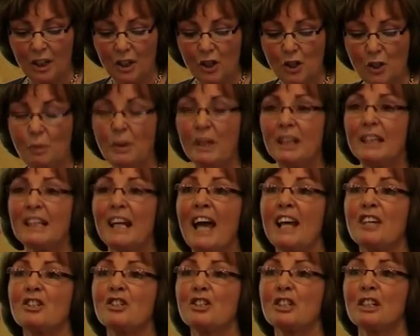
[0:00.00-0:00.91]
So we had
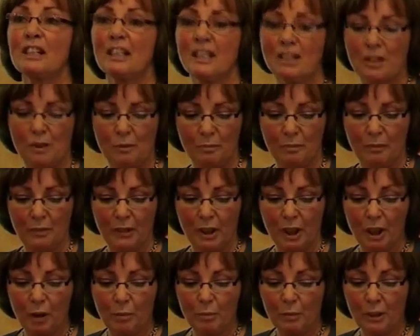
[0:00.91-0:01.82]
nationalism.
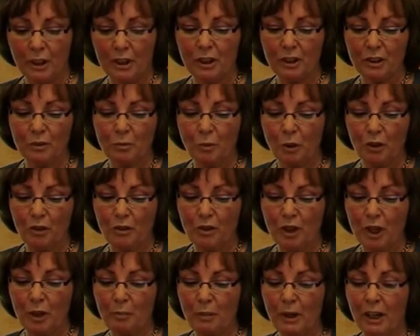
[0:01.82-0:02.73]
Britain, one of
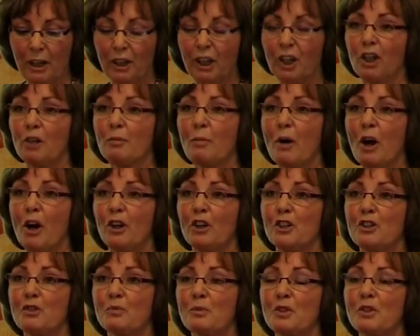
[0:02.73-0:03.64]
the imperial
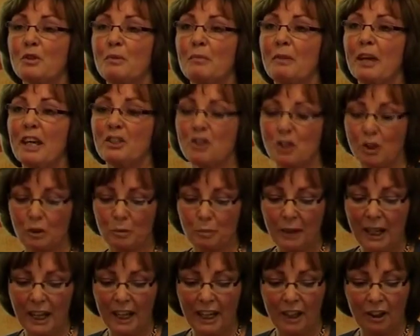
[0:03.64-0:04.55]
powers, was a major
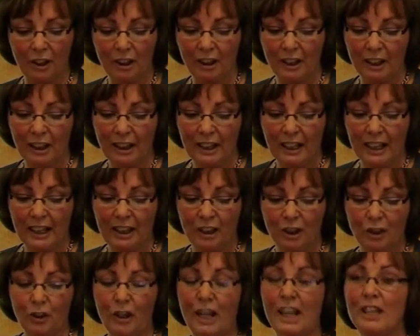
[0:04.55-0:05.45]
player in
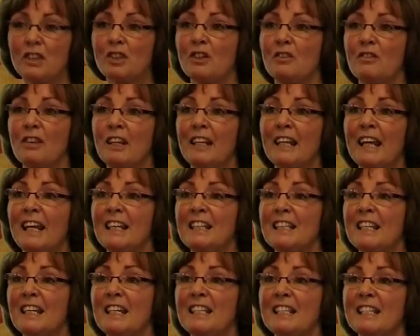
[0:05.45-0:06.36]
the creation of the
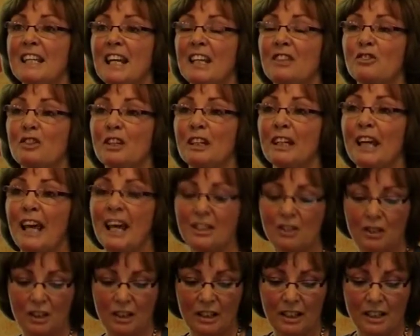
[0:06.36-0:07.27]
19th century
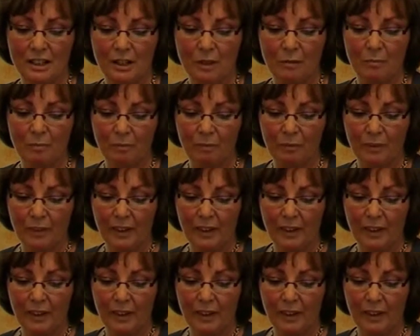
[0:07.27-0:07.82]
nationalism.